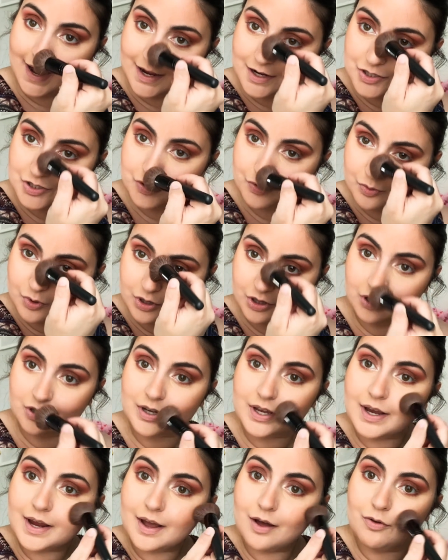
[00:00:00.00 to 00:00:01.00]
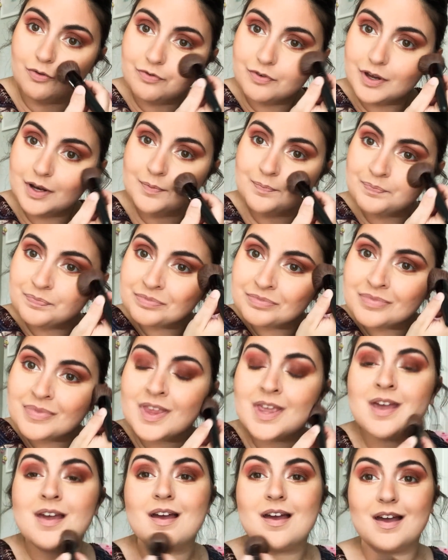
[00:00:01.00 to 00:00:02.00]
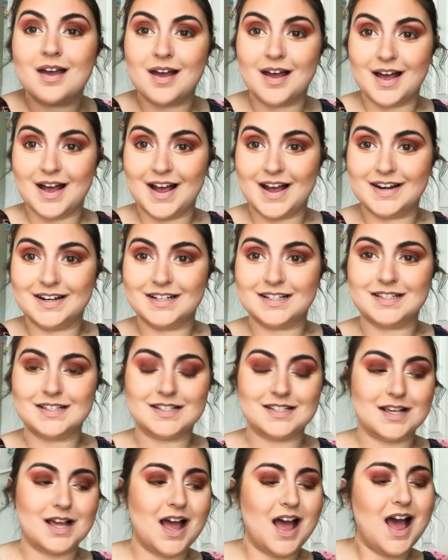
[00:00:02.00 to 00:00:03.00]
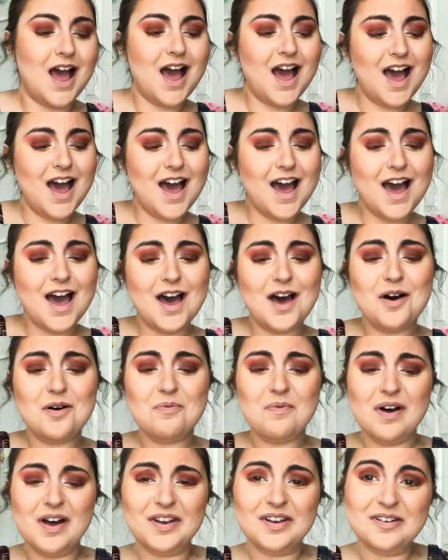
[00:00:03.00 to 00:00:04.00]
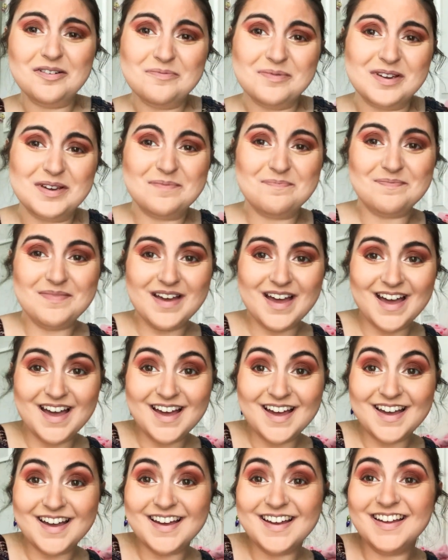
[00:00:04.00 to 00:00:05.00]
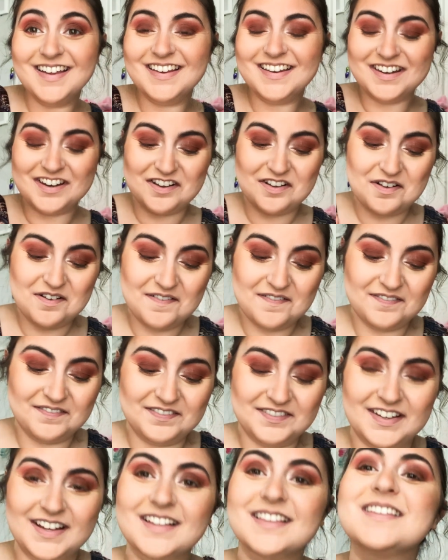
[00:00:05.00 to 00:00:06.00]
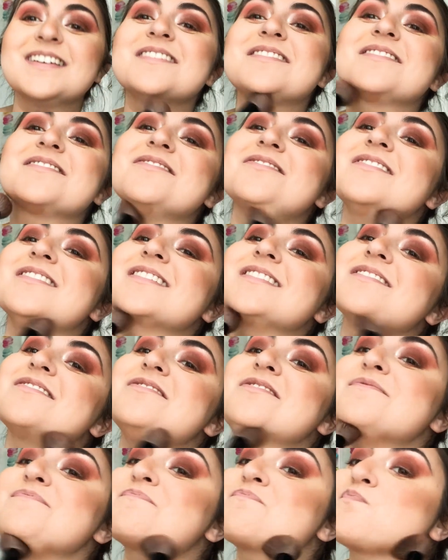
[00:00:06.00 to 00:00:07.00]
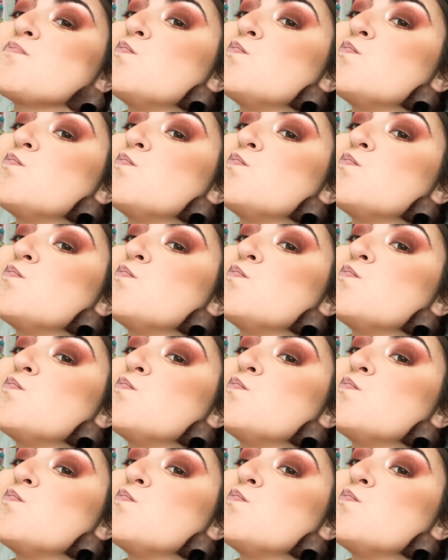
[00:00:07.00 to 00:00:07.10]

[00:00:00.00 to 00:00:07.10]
casual looking outfit, and it's I wanna be there, and that song is on.